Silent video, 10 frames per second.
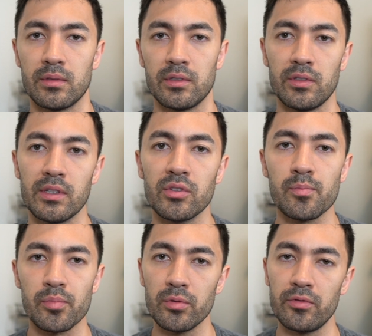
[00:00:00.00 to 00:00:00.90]
So that's a
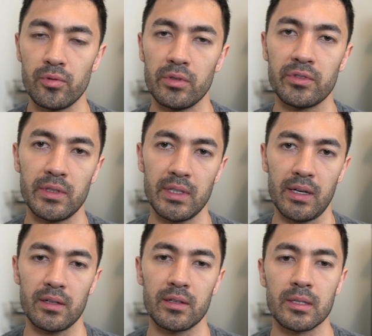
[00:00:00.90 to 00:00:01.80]
brute force
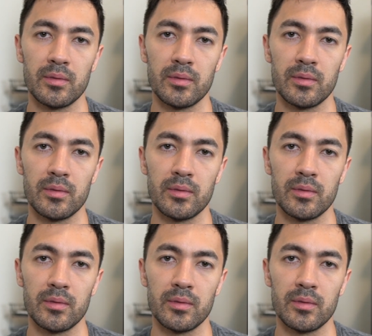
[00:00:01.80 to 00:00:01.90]
attack.